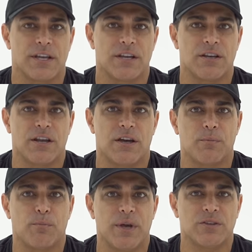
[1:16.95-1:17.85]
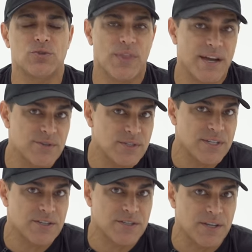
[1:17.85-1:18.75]
In
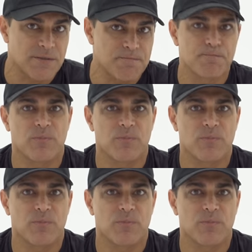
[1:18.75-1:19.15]
mid-2016,